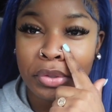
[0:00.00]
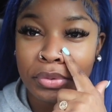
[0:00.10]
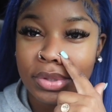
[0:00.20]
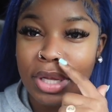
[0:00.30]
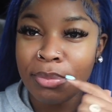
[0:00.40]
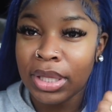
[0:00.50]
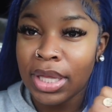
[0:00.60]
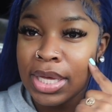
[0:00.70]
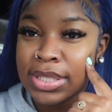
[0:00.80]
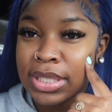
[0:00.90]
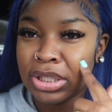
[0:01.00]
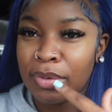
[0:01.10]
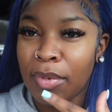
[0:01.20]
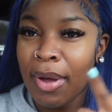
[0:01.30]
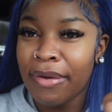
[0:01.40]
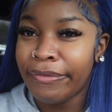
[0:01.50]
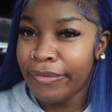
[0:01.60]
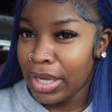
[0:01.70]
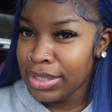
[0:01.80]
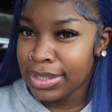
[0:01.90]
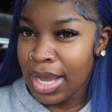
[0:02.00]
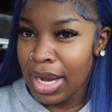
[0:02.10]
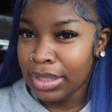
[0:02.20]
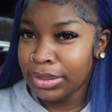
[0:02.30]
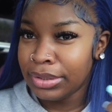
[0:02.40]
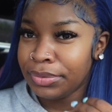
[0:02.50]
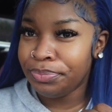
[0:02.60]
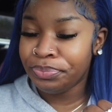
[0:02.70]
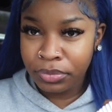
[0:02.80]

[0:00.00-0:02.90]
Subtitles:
to do something like stick them on my face kind of.